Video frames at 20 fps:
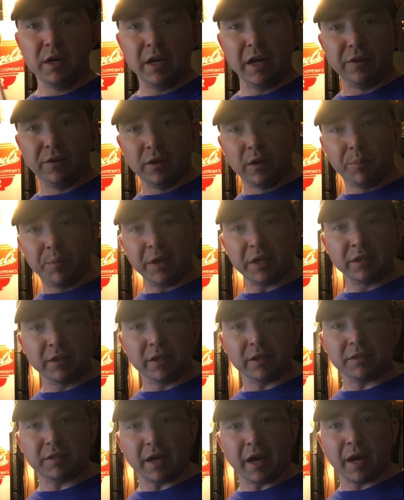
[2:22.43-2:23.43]
and then a
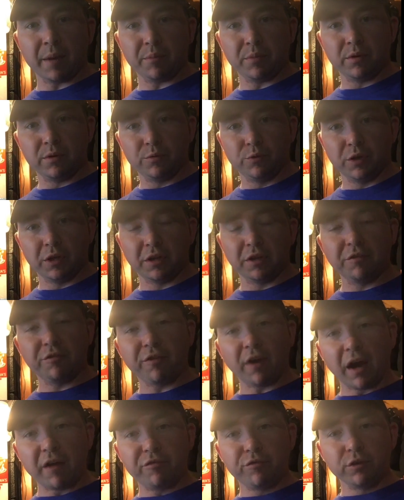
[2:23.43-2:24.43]
picnic tap with a
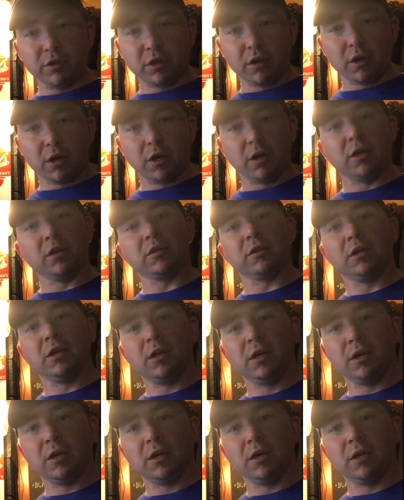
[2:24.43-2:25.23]
5-foot long